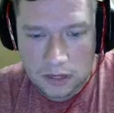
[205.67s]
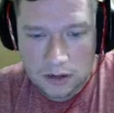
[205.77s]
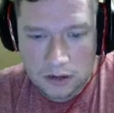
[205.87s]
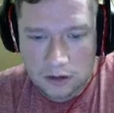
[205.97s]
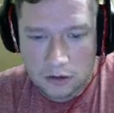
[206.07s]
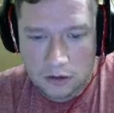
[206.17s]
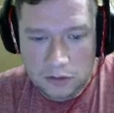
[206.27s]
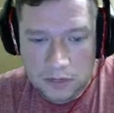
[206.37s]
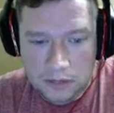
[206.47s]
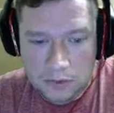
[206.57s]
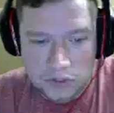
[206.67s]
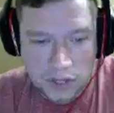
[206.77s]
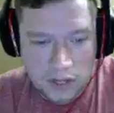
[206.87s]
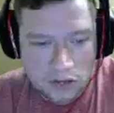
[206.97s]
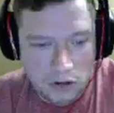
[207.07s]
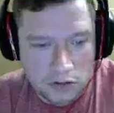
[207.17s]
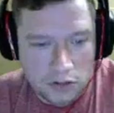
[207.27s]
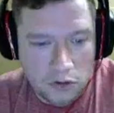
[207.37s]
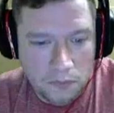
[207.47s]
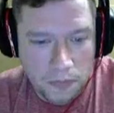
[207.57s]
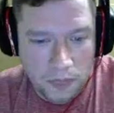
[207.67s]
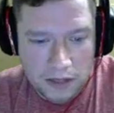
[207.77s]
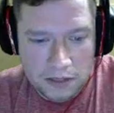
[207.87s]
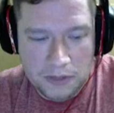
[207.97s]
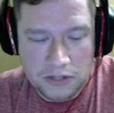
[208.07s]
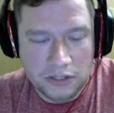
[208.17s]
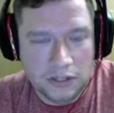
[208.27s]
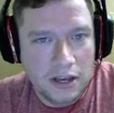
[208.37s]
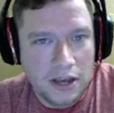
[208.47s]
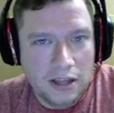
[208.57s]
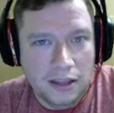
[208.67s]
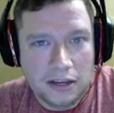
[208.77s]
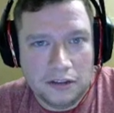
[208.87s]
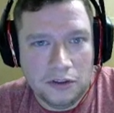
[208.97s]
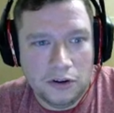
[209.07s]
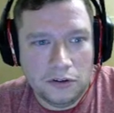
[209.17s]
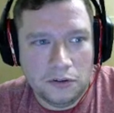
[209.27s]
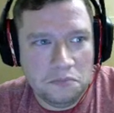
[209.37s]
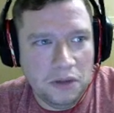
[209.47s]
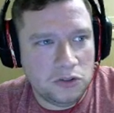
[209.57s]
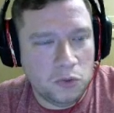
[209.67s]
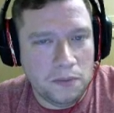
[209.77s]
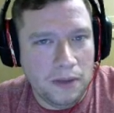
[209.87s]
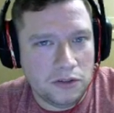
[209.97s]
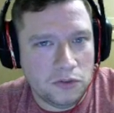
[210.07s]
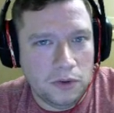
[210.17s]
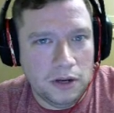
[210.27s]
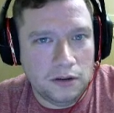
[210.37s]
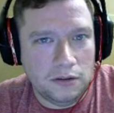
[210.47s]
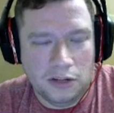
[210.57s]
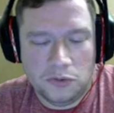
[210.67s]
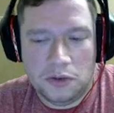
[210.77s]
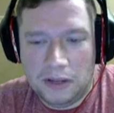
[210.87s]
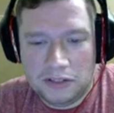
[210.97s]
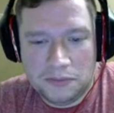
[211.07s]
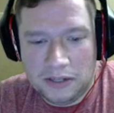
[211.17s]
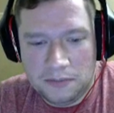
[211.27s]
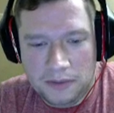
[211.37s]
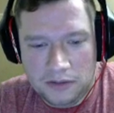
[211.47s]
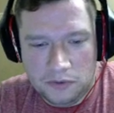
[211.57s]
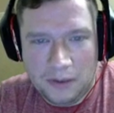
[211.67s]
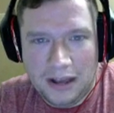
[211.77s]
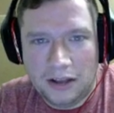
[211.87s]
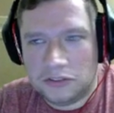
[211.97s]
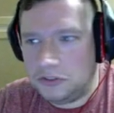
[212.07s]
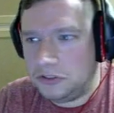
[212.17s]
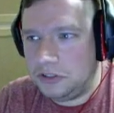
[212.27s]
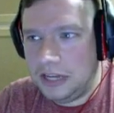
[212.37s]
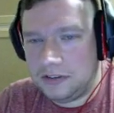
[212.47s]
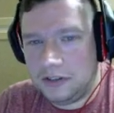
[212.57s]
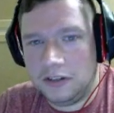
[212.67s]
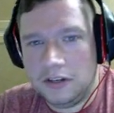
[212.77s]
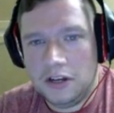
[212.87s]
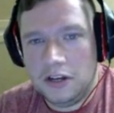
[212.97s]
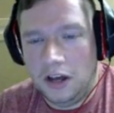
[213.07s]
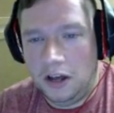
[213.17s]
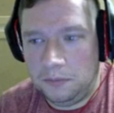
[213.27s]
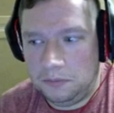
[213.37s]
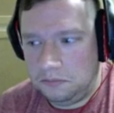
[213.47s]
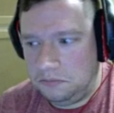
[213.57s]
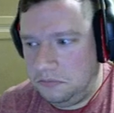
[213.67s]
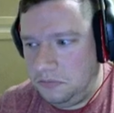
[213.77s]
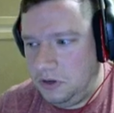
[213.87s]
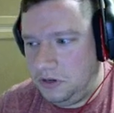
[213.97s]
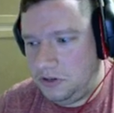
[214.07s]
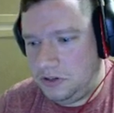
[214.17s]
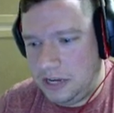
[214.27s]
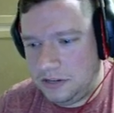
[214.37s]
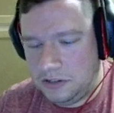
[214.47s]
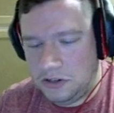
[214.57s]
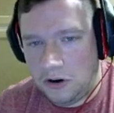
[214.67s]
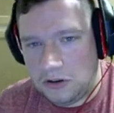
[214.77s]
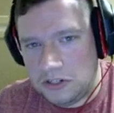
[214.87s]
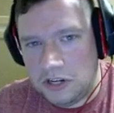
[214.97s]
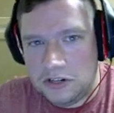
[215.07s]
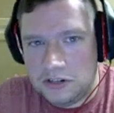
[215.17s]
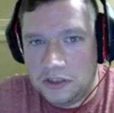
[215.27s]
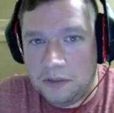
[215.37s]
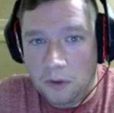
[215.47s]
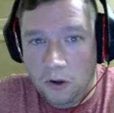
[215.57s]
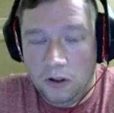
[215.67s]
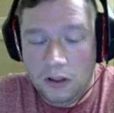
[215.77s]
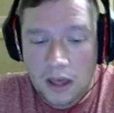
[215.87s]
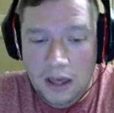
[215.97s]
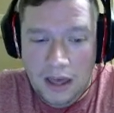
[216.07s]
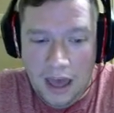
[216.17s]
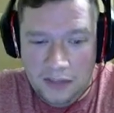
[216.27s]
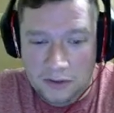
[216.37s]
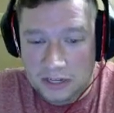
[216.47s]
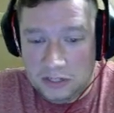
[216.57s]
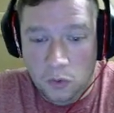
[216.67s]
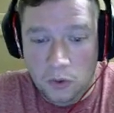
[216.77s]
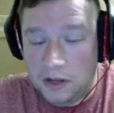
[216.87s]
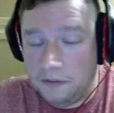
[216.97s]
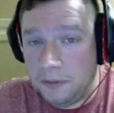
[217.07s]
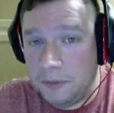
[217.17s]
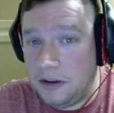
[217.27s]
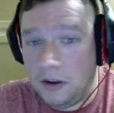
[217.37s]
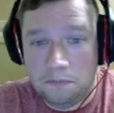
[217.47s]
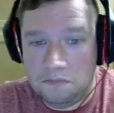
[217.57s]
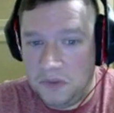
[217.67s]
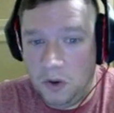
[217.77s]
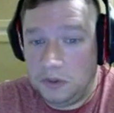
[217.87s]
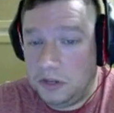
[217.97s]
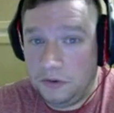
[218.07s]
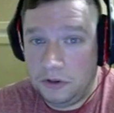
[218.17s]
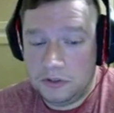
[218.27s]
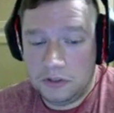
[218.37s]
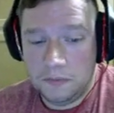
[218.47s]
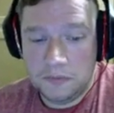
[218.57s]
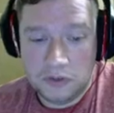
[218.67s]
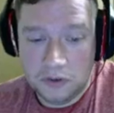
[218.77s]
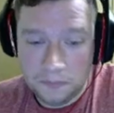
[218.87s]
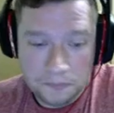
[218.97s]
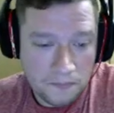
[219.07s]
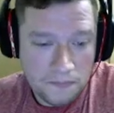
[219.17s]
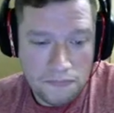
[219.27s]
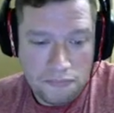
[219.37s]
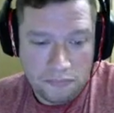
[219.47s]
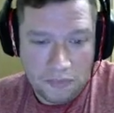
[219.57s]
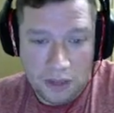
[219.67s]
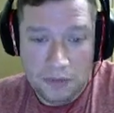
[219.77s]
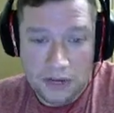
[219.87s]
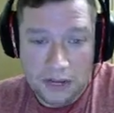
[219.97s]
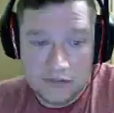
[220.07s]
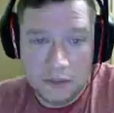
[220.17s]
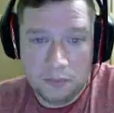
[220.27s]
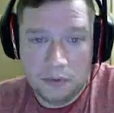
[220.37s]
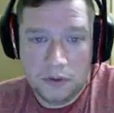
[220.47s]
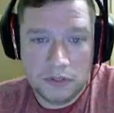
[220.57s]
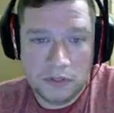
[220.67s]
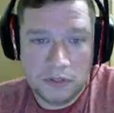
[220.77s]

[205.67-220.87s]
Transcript: you know, sometimes you just can't charge at home, and especially like they're about 20 miles away, not 20 miles, about 10 miles away from my house. There's a Tesla. There's Tesla charging stations at the mall, and there's like 20 of them, and no one's ever using them. So it'd be nice if they put those in.